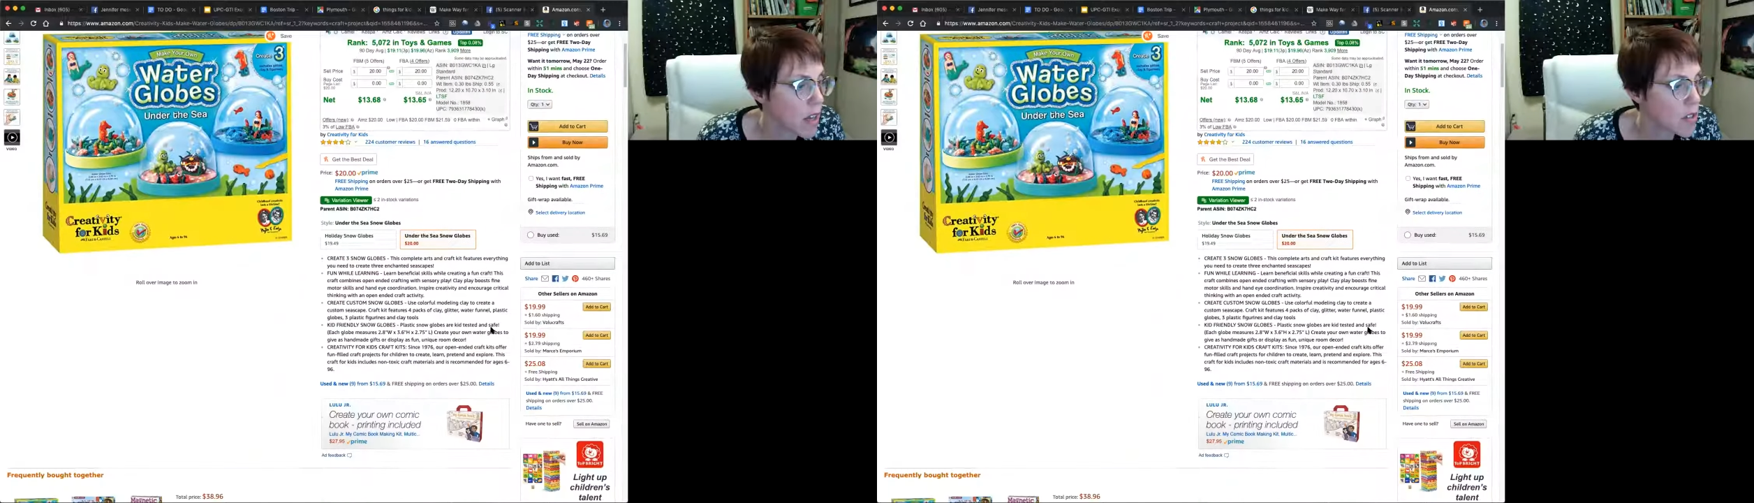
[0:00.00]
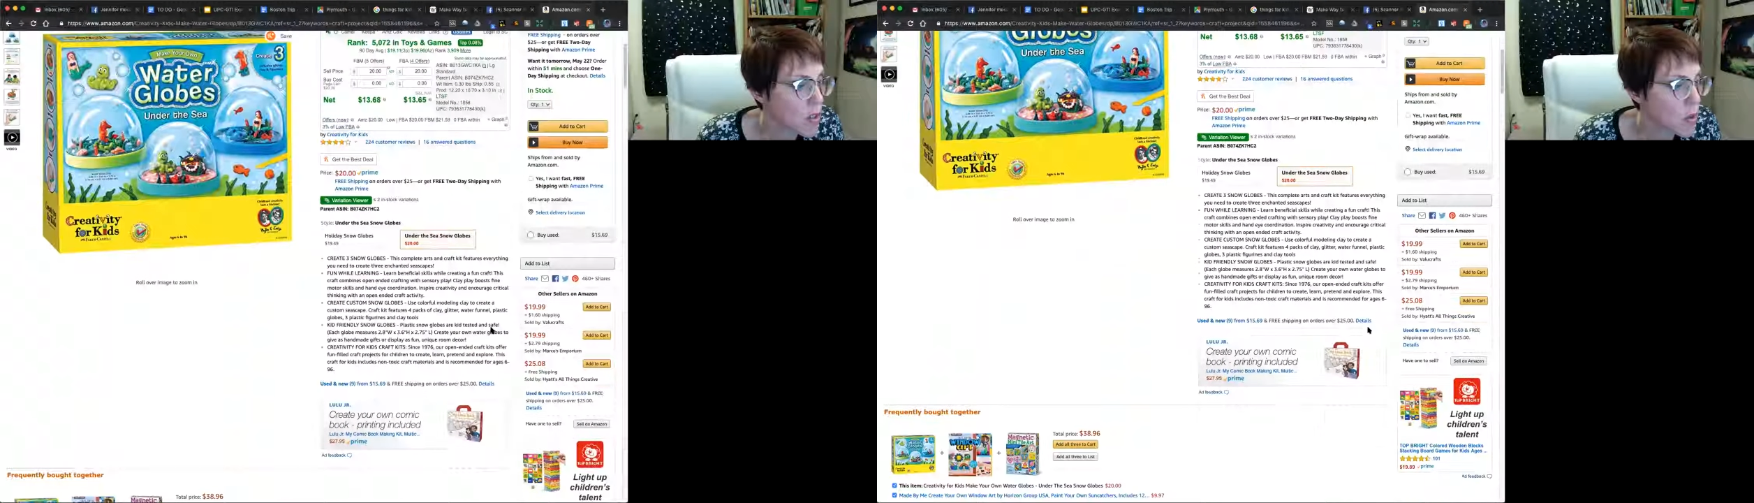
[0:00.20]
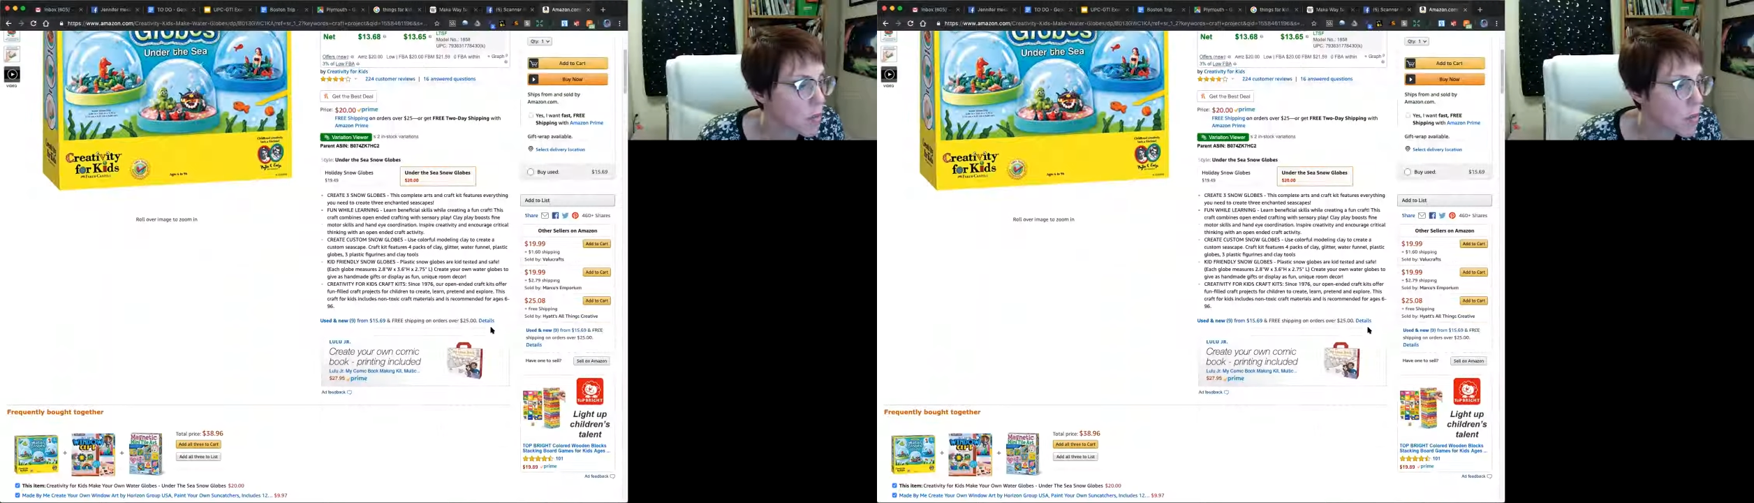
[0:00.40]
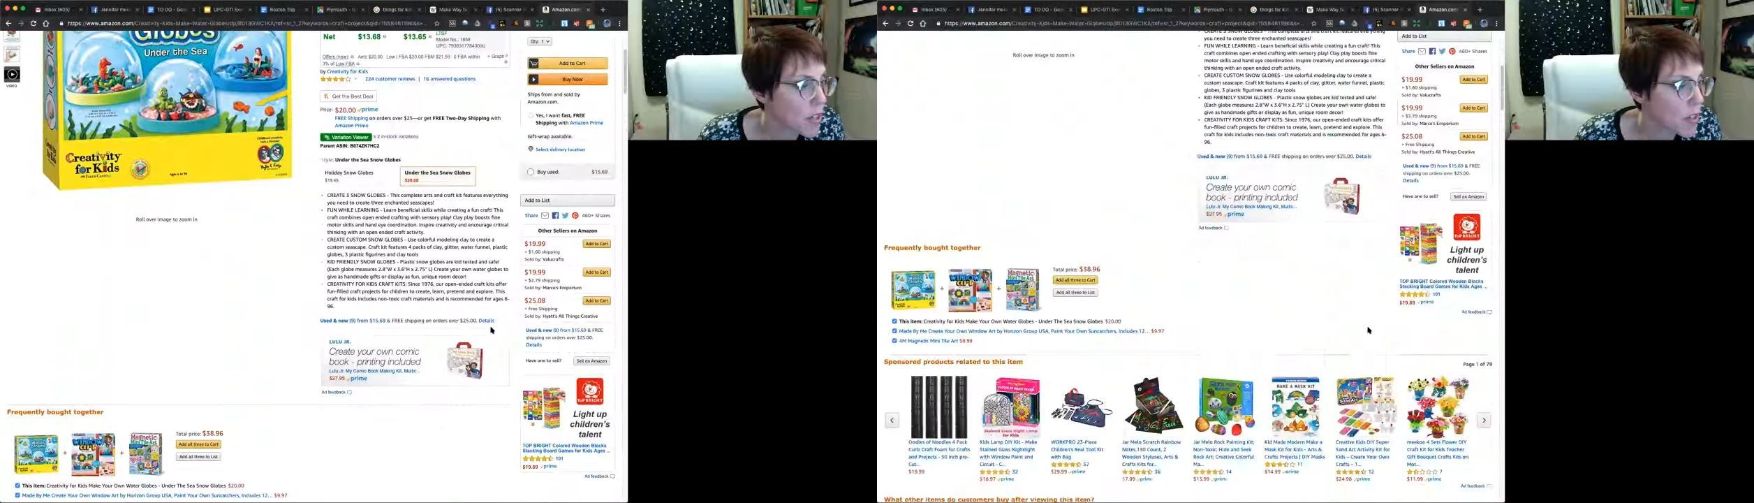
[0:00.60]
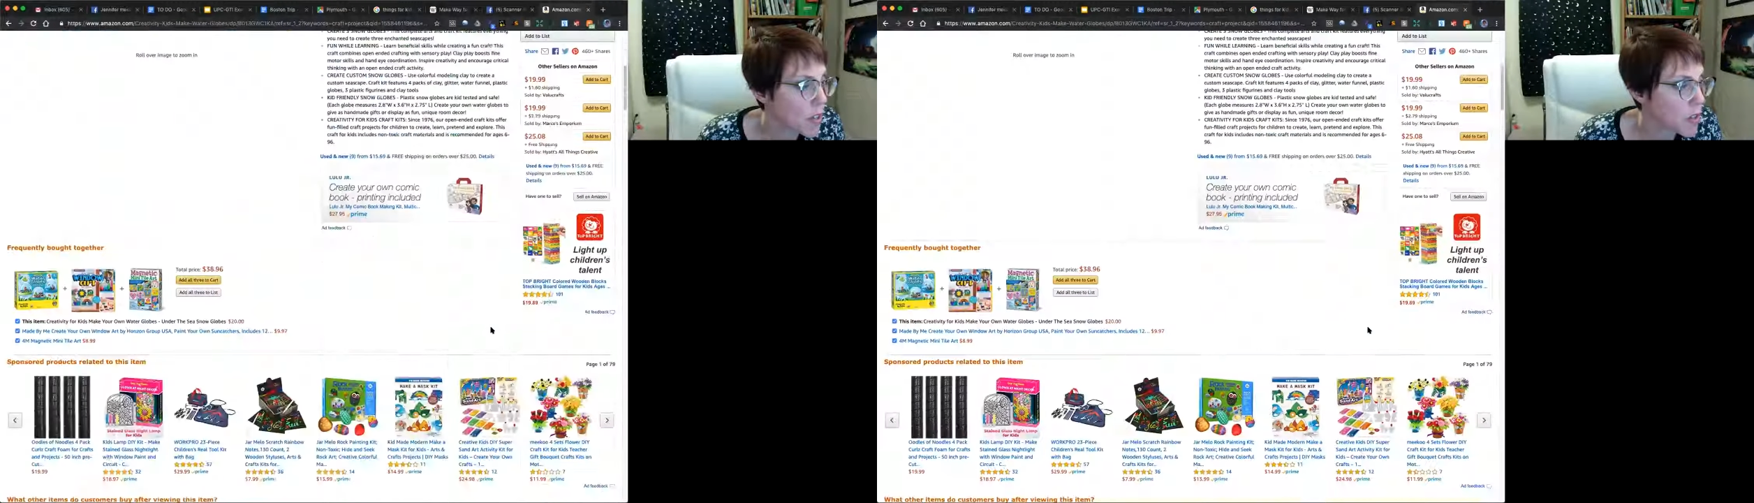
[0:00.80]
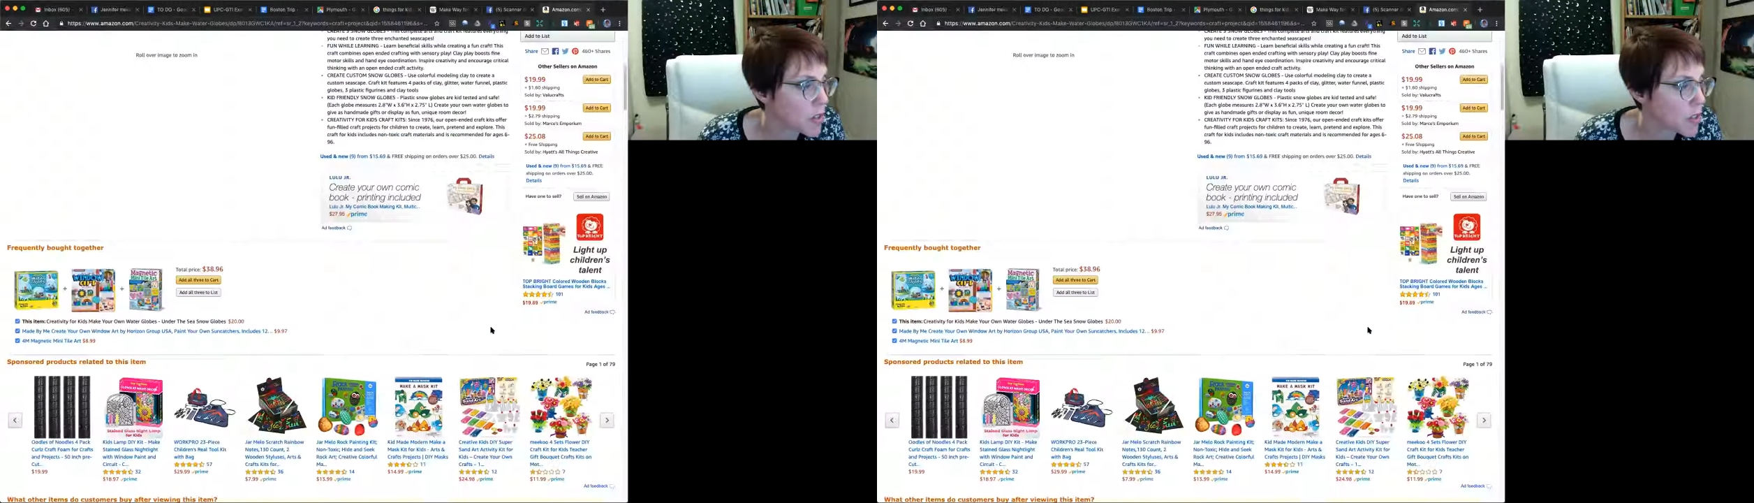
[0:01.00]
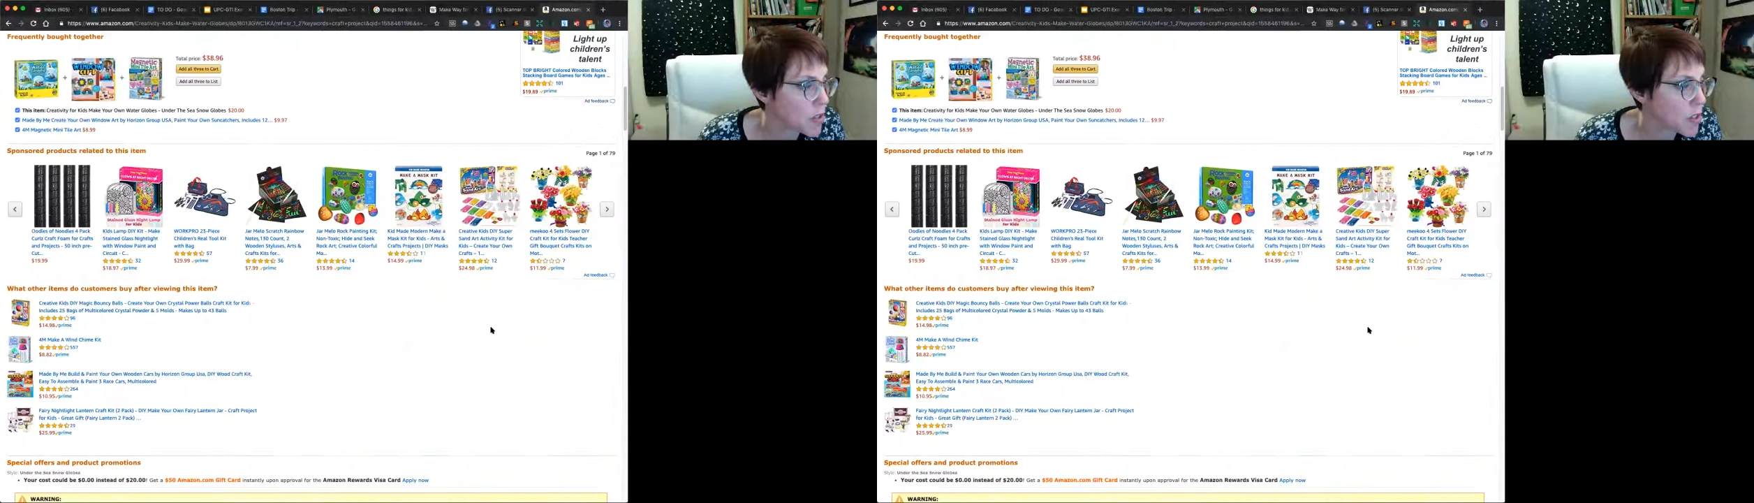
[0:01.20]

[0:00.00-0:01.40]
So what you could do is you